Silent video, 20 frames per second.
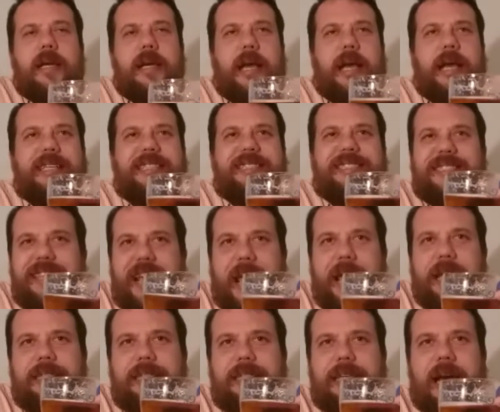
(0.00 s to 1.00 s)
It
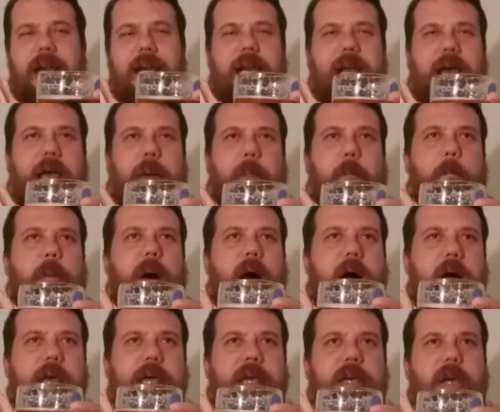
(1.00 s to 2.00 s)
tastes kind of like
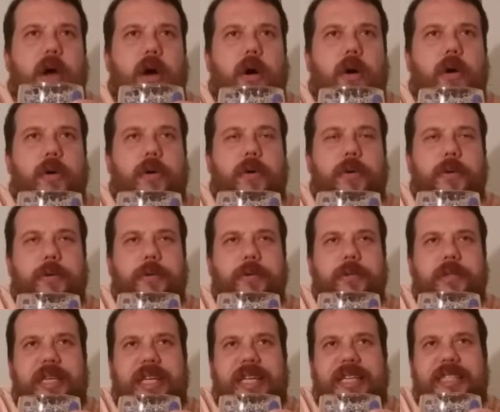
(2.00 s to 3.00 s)
pine
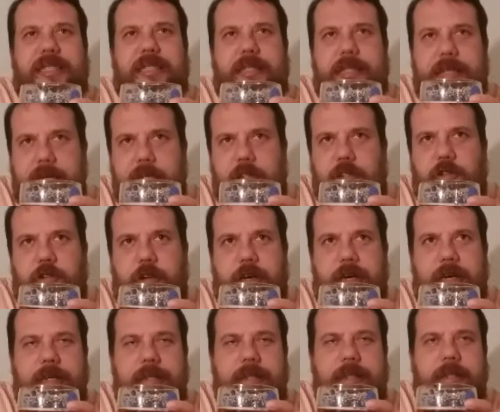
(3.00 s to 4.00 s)
cones and
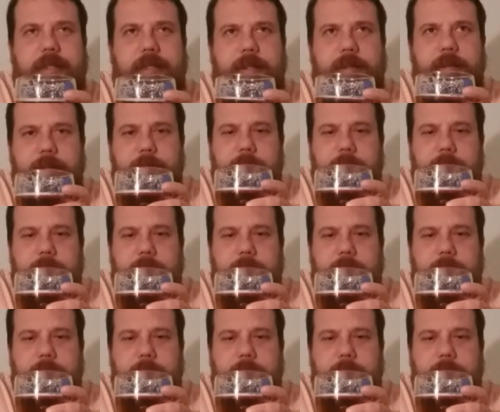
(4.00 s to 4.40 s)
citrus,